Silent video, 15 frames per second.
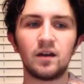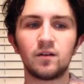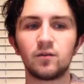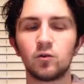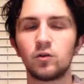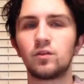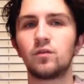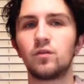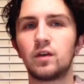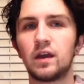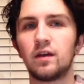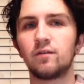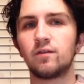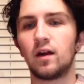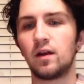And of course, if you
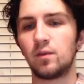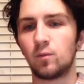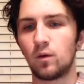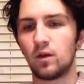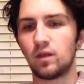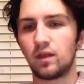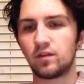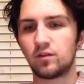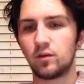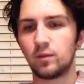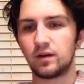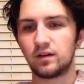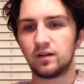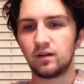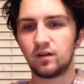can't find one, that's no
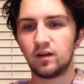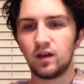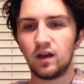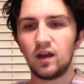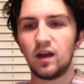big deal.